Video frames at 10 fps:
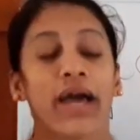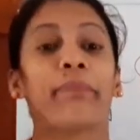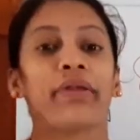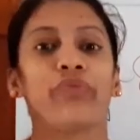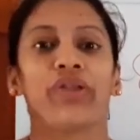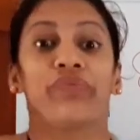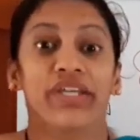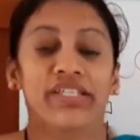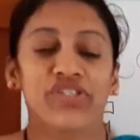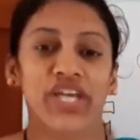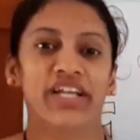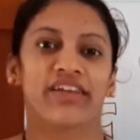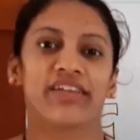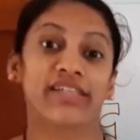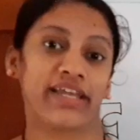happened when we
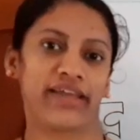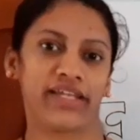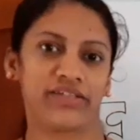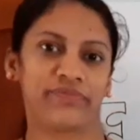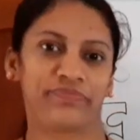take cyanide.